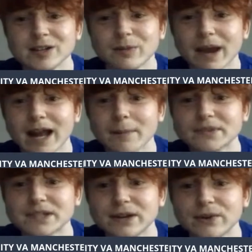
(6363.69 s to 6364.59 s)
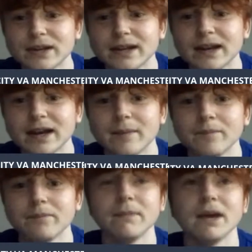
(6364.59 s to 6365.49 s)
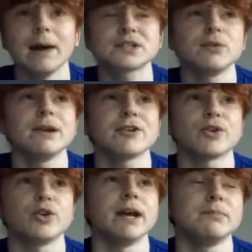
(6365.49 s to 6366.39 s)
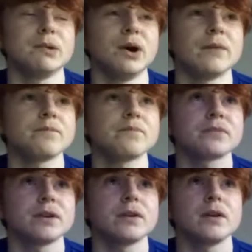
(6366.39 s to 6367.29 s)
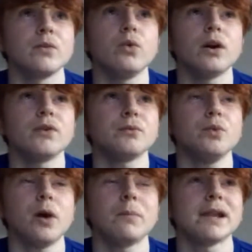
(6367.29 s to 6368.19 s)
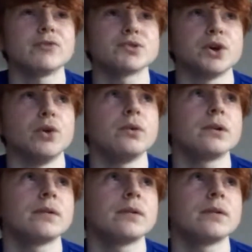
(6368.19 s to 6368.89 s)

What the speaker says: it'll be an absolutely absolute miracle, mate. But what a bloody result.